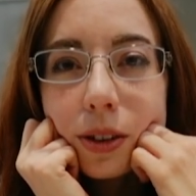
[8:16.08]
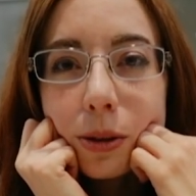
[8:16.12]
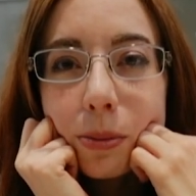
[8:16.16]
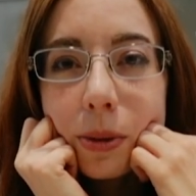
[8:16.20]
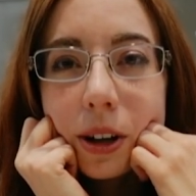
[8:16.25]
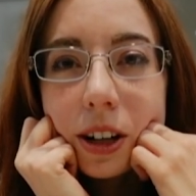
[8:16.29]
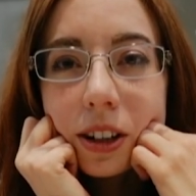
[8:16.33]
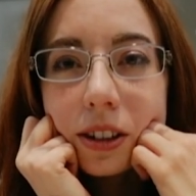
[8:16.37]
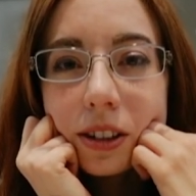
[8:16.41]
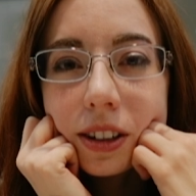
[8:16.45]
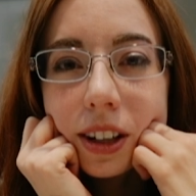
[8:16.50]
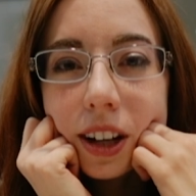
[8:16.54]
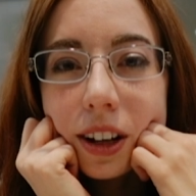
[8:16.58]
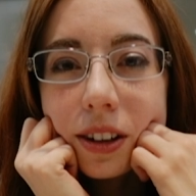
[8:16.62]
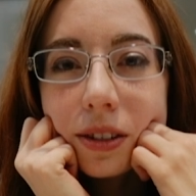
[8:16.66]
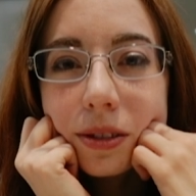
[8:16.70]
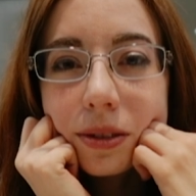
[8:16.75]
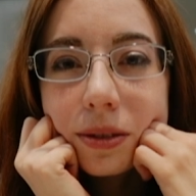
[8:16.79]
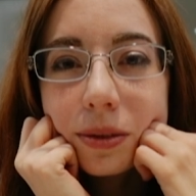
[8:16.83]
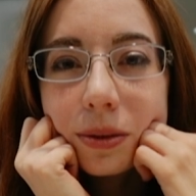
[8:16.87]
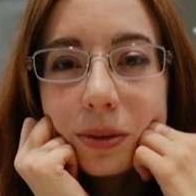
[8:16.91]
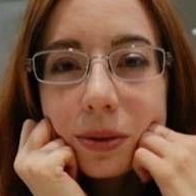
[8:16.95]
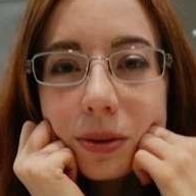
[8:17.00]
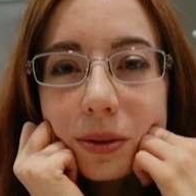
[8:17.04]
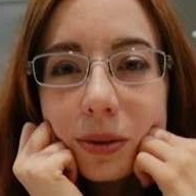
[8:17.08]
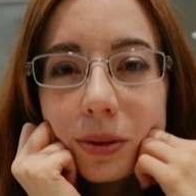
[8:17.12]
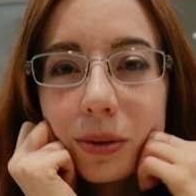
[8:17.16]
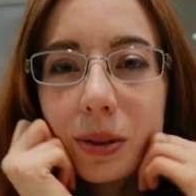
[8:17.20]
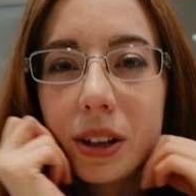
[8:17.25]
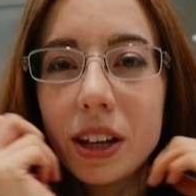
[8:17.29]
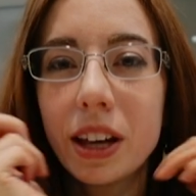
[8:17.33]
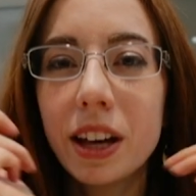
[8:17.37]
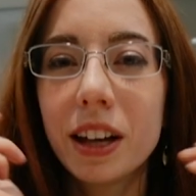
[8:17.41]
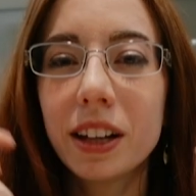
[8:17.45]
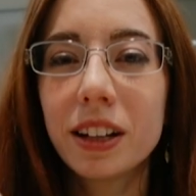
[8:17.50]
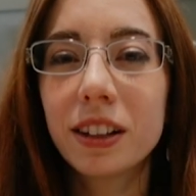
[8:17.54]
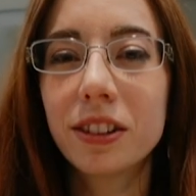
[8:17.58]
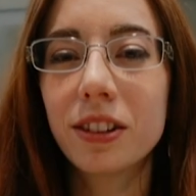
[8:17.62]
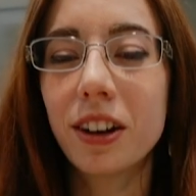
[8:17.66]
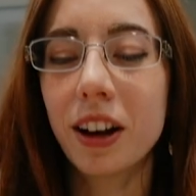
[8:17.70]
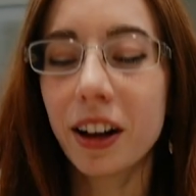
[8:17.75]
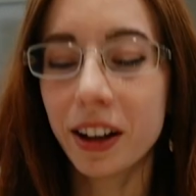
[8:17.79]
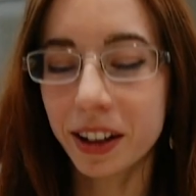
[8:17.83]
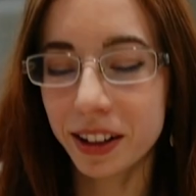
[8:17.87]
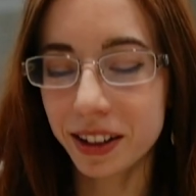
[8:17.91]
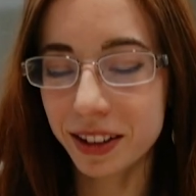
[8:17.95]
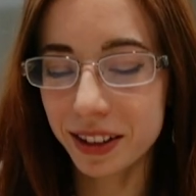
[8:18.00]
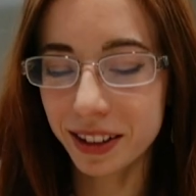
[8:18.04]
Better now. We ate a
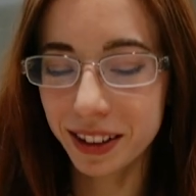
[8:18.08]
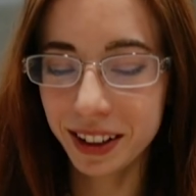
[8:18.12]
lot.